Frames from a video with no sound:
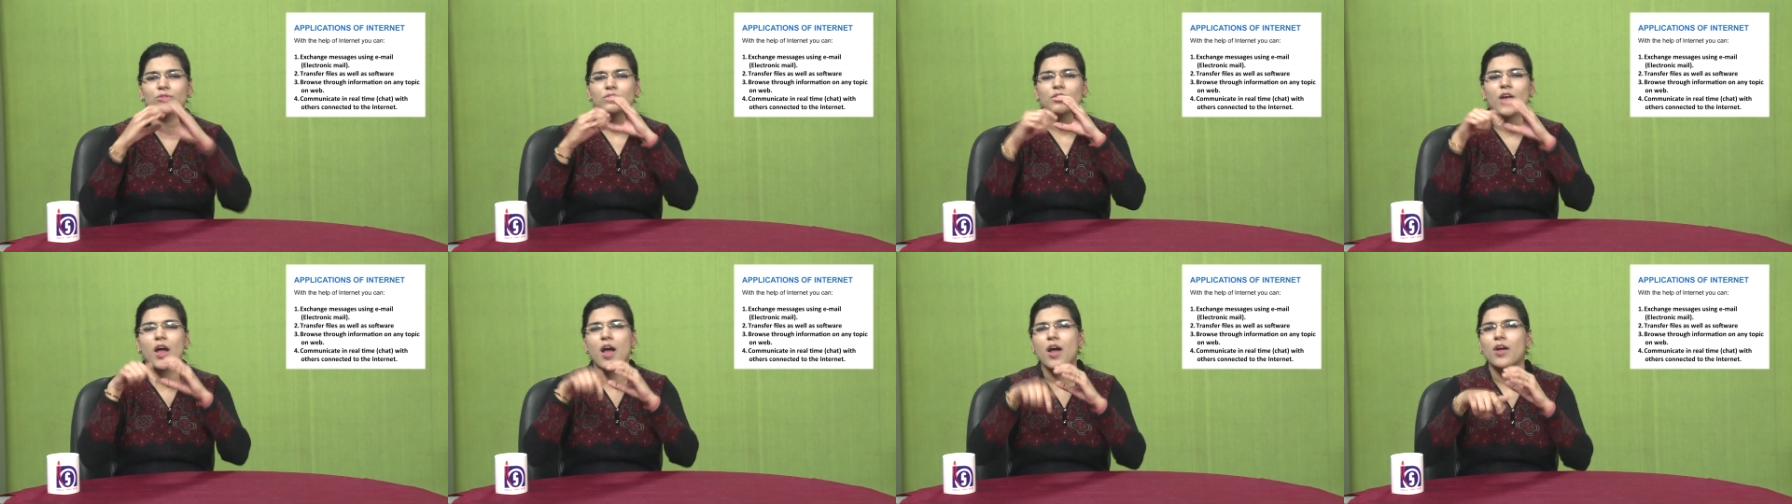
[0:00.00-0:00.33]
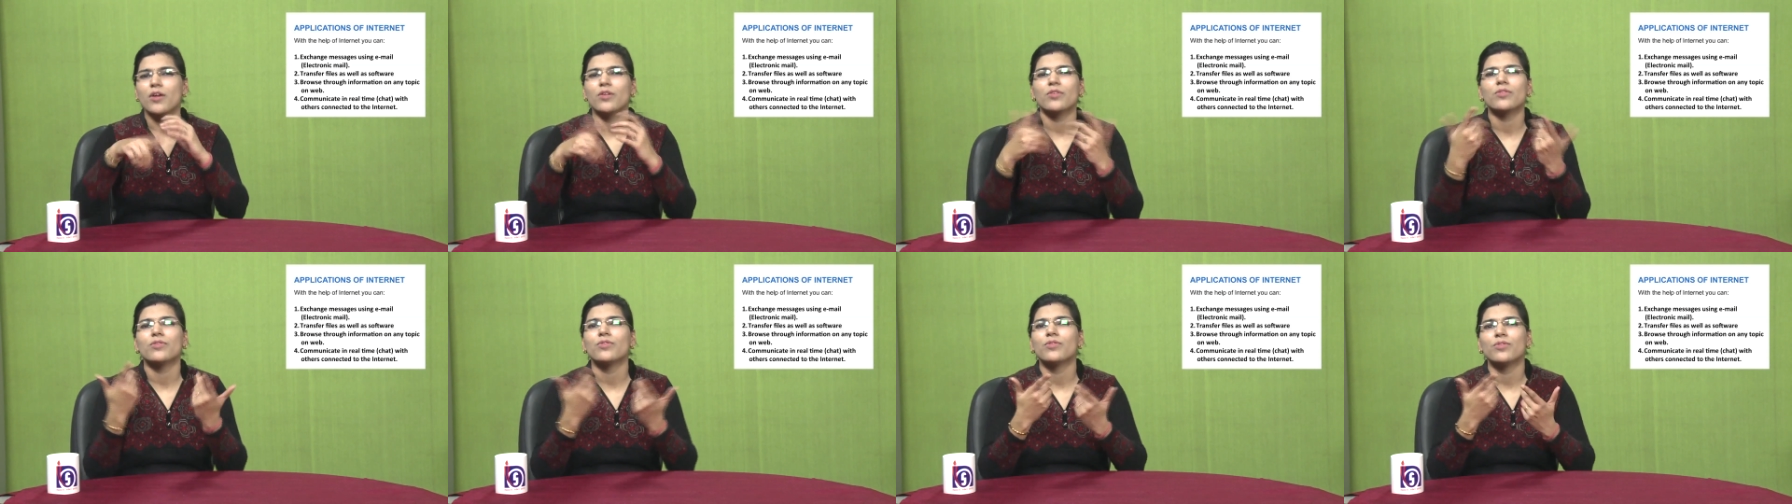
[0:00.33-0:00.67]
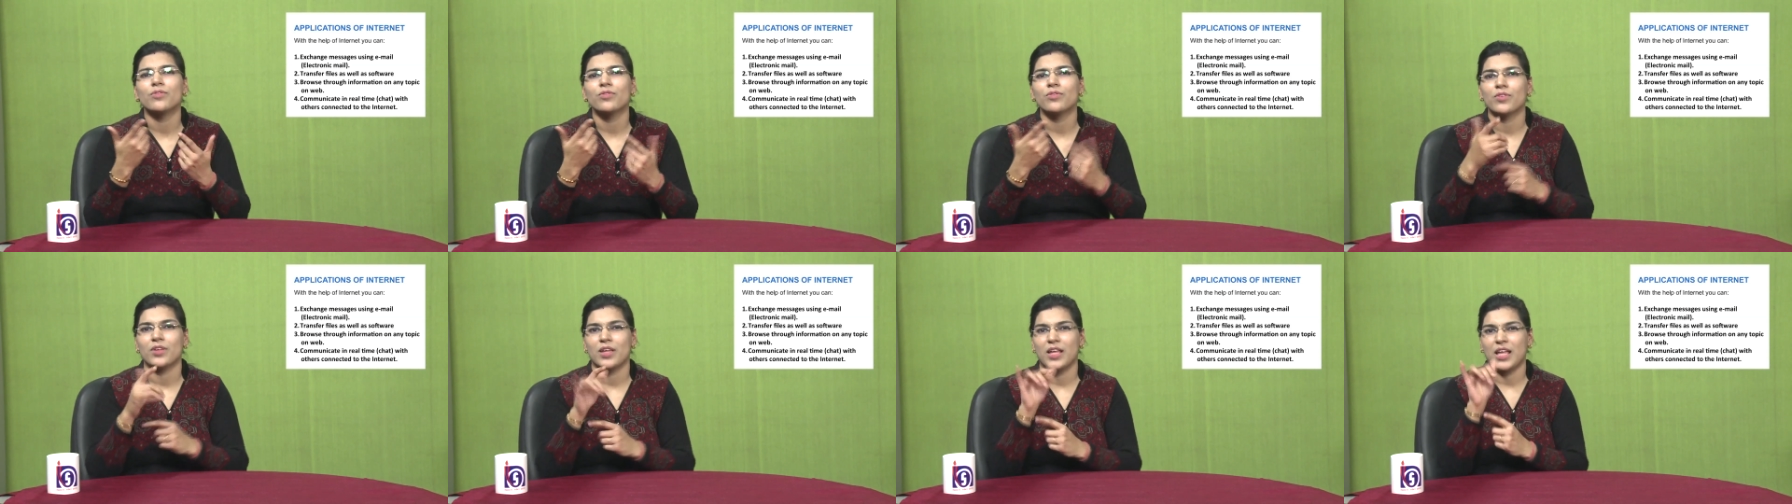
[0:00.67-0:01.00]
with
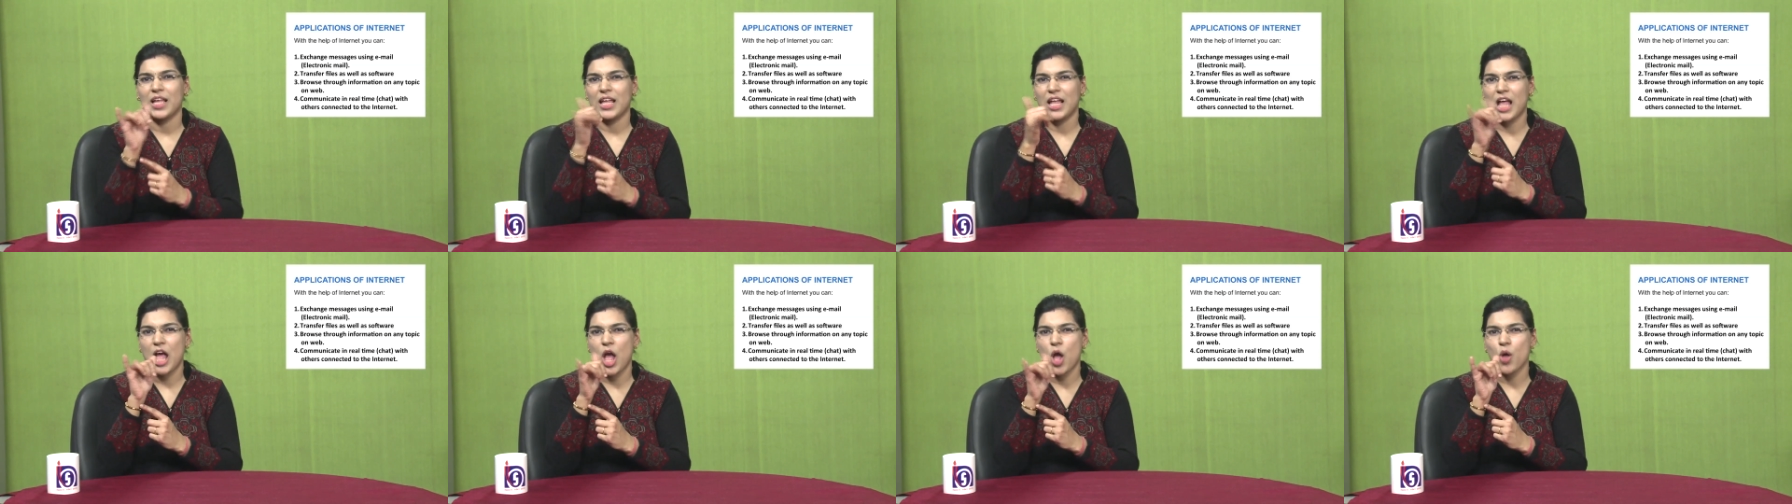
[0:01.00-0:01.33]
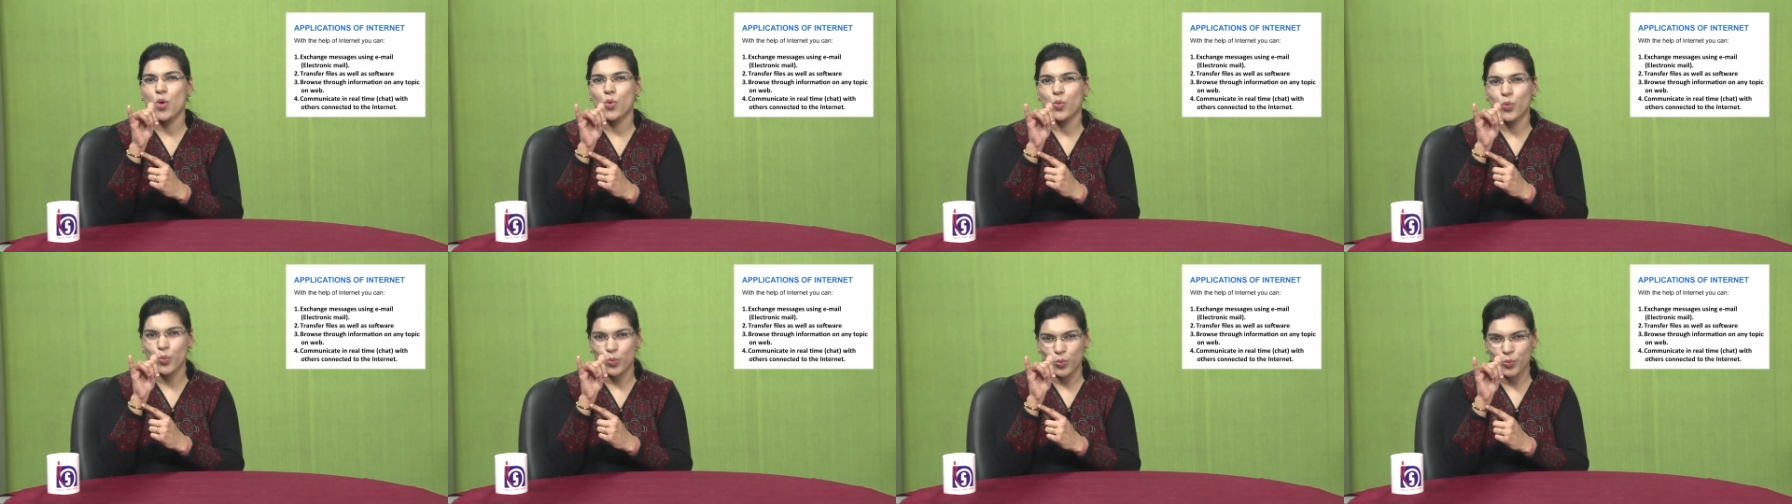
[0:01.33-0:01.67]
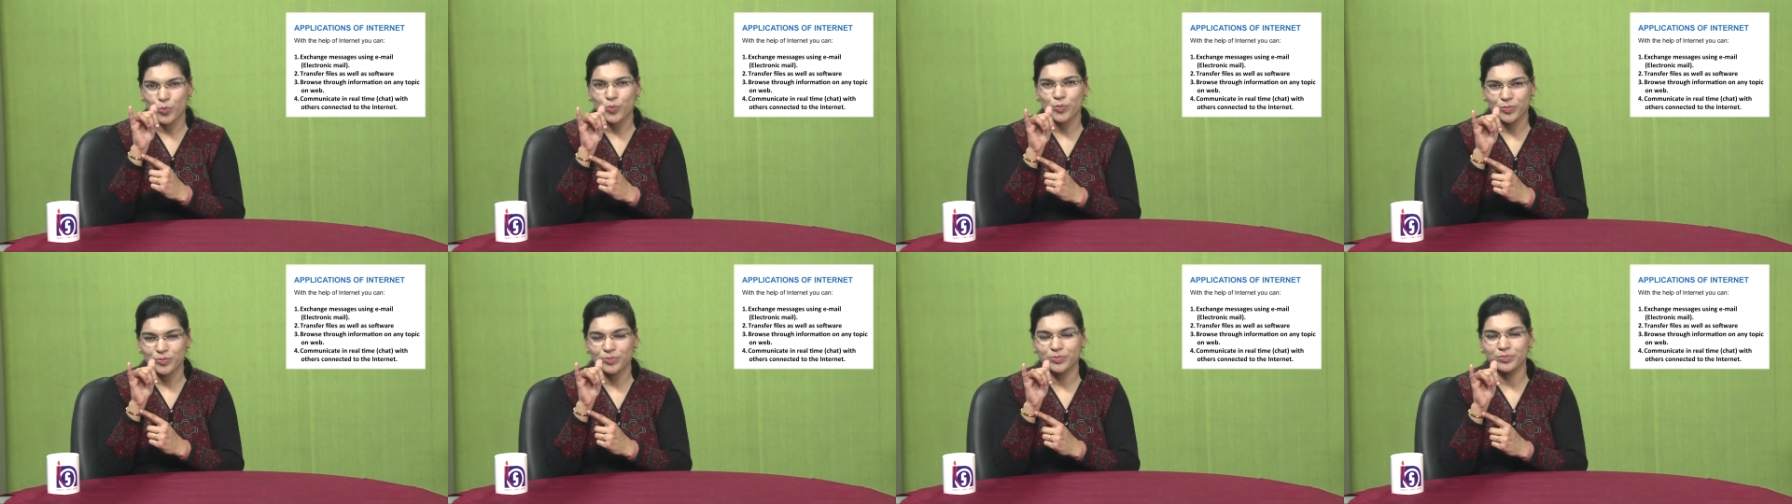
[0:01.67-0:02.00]
others connected
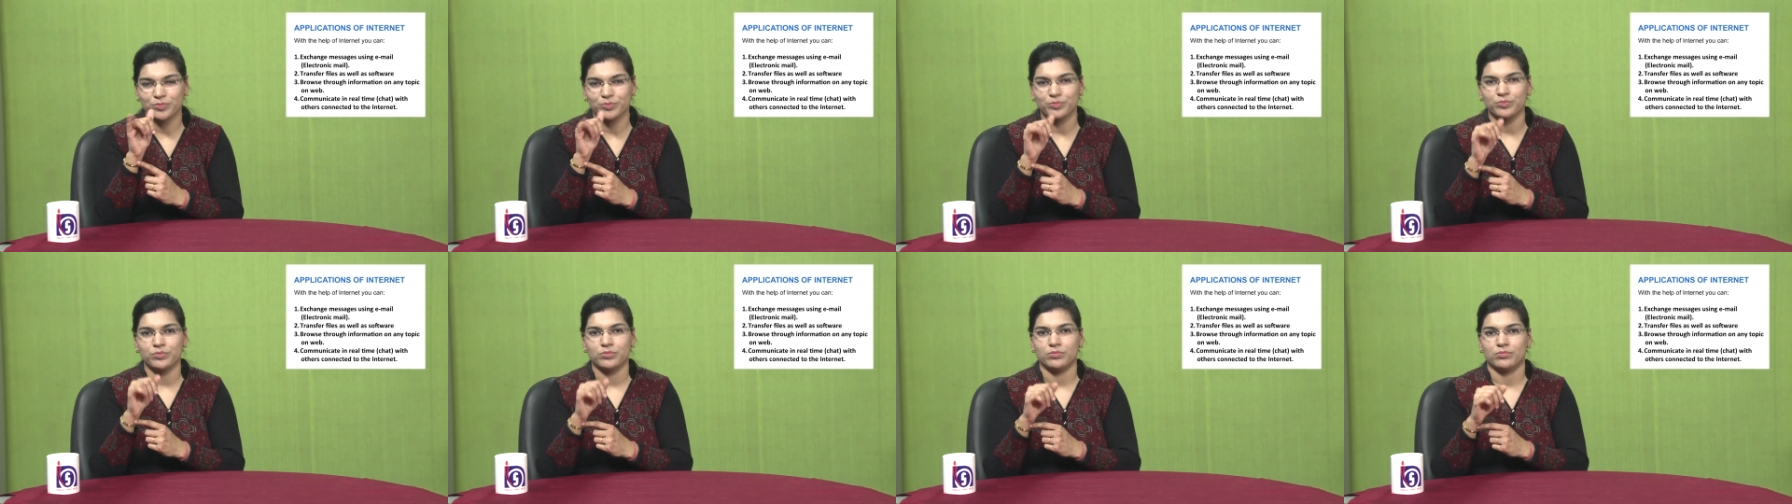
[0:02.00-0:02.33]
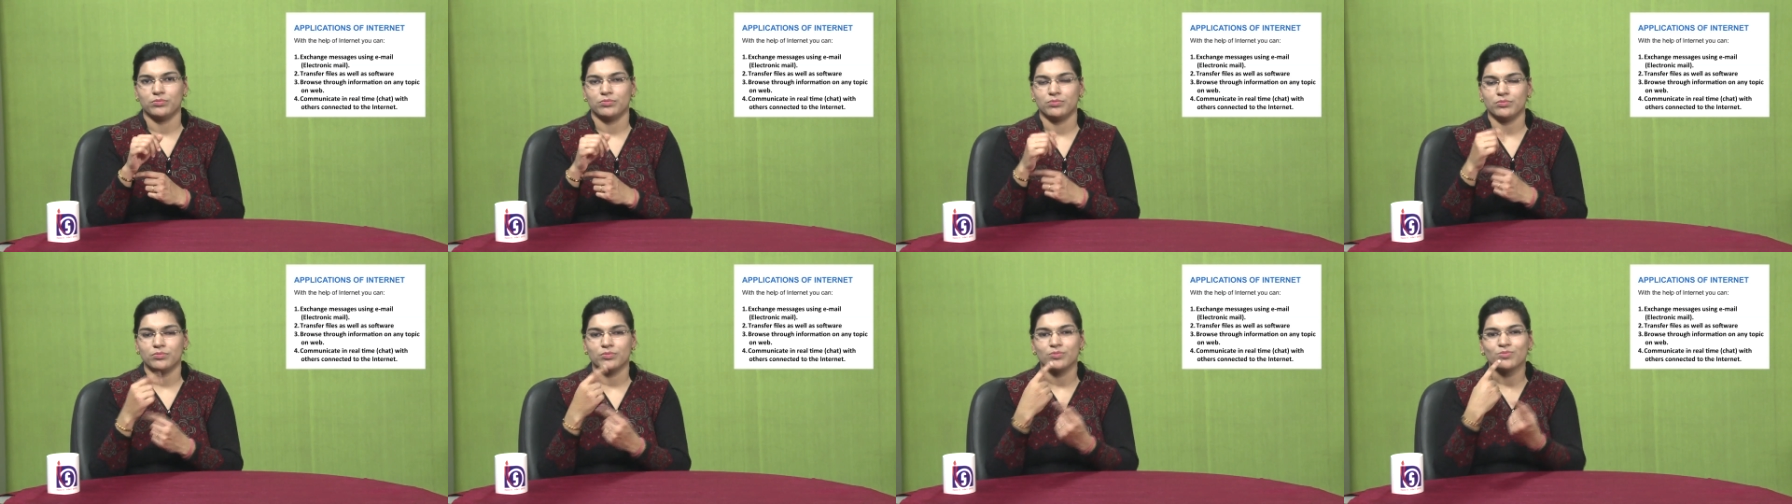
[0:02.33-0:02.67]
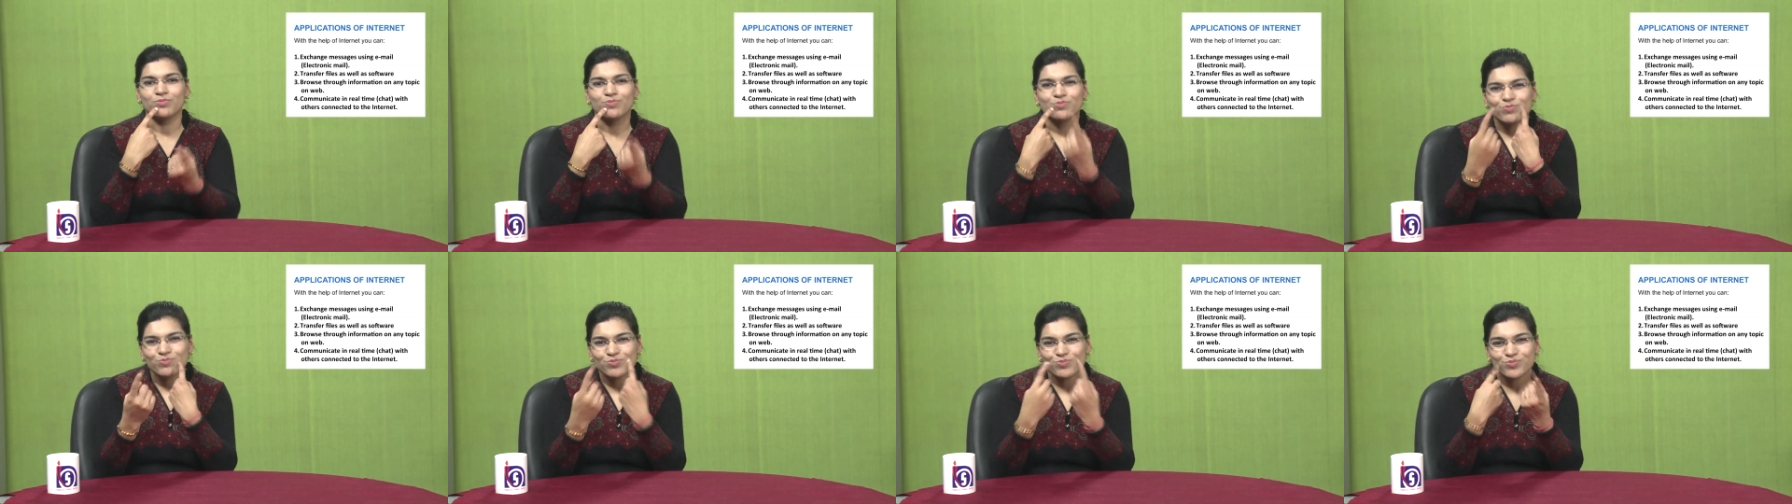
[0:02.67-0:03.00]
to the
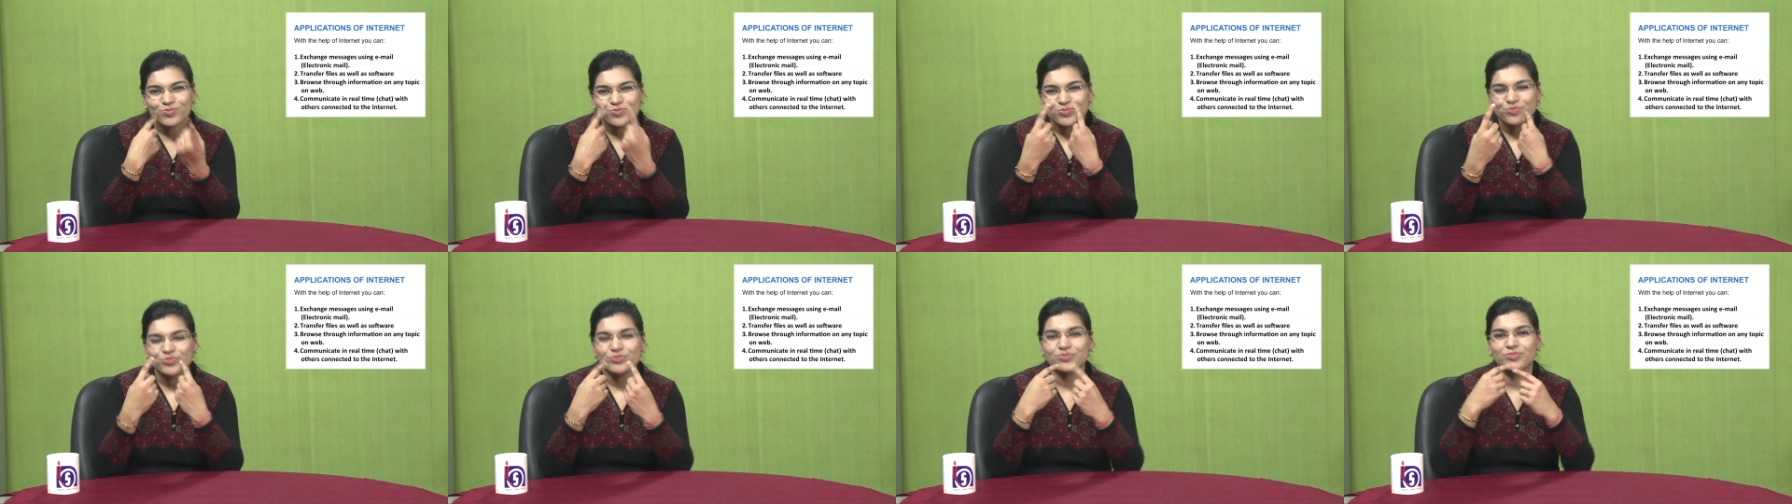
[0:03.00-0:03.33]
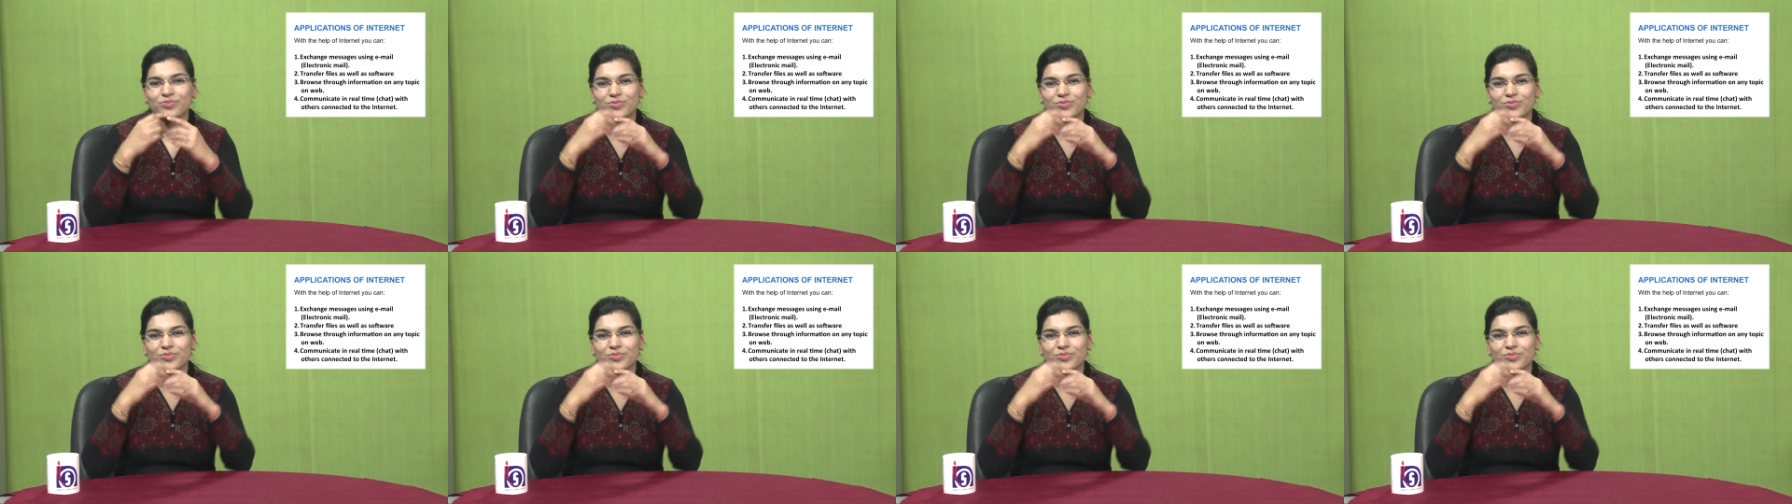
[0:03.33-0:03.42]
internet.